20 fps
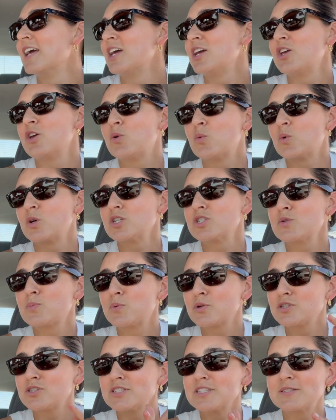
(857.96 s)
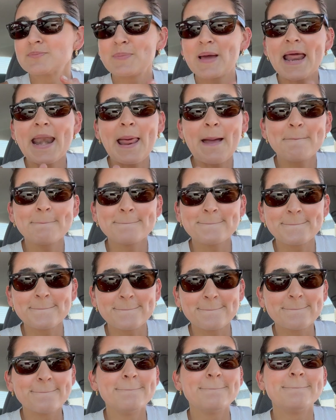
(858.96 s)
you weren't supposed to
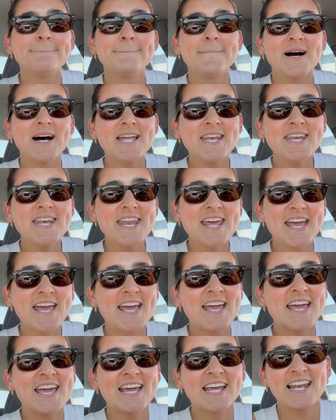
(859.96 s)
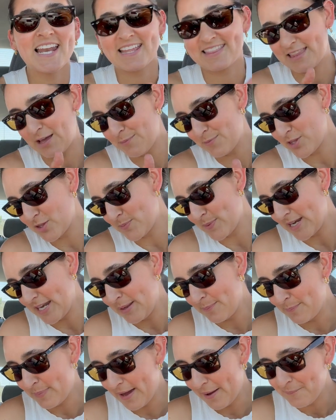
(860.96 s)
spend money, like, that much
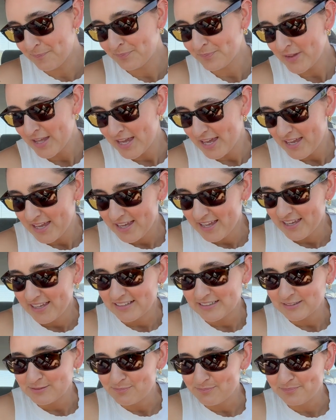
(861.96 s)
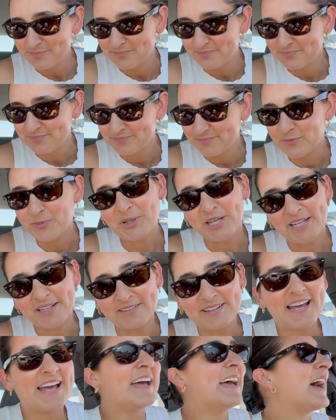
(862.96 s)
money, but we did.
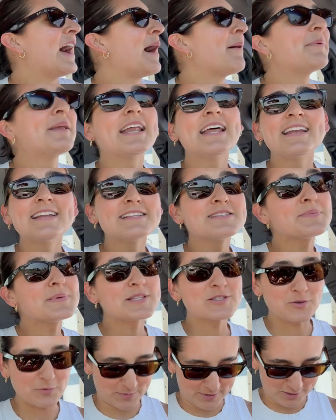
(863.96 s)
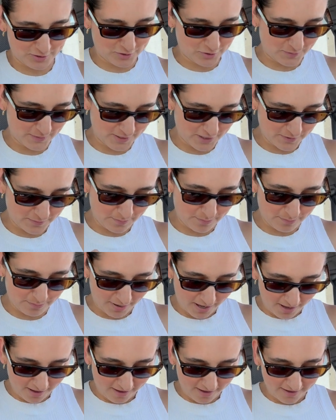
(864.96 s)
I mean, I didn't spend too much,
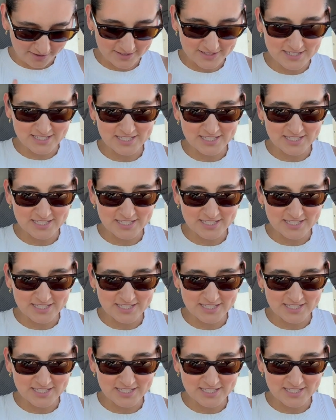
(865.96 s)
but